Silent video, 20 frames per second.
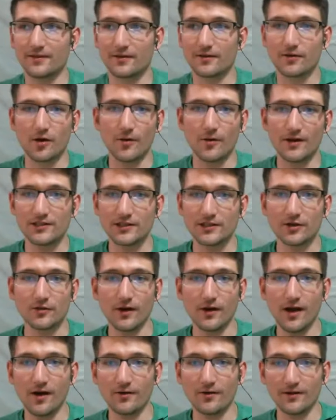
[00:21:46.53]
Croatian
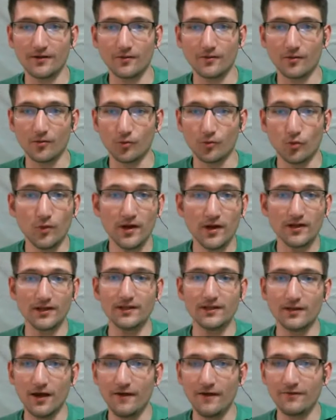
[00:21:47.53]
crowd
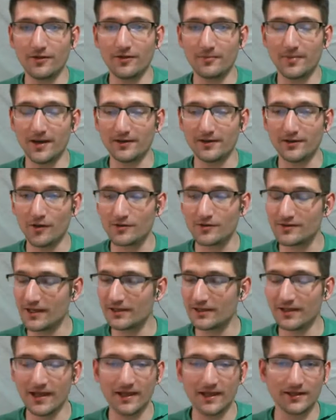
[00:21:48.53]
really loved the big dudes.
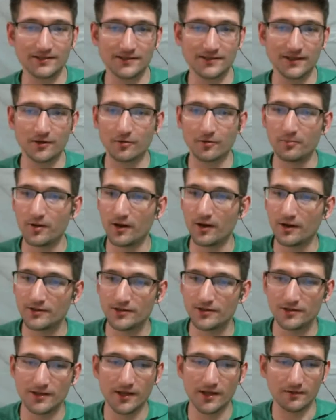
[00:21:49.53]
They'd land a single
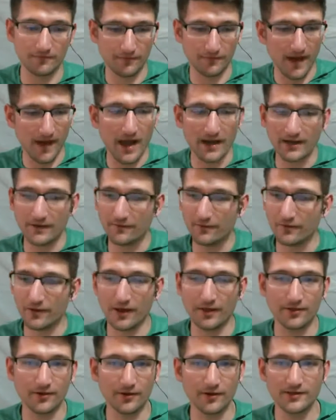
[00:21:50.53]
punch and then fatty for
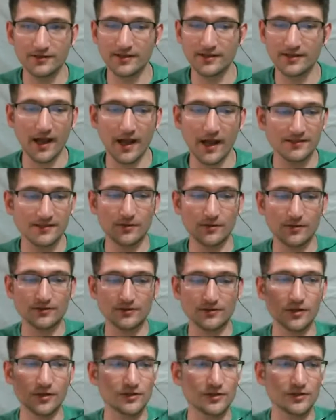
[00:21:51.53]
like 30 seconds. They were
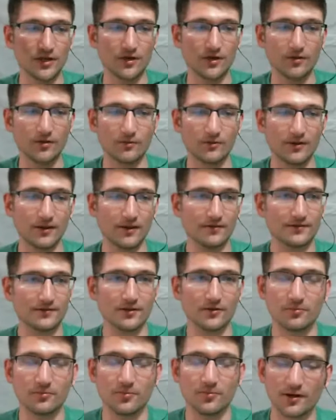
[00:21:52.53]
still cheering when that
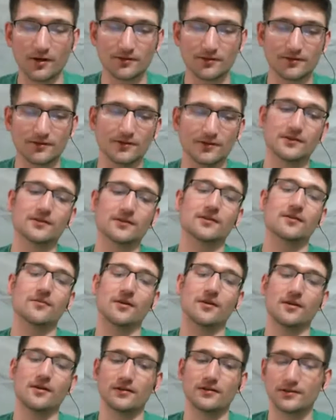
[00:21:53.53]
single punch. And I was like,
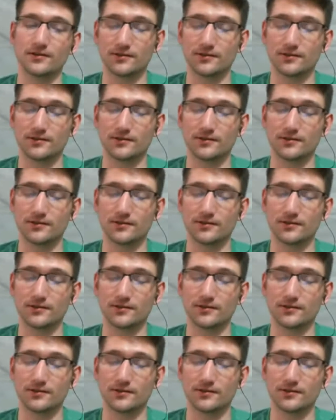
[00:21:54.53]
come on.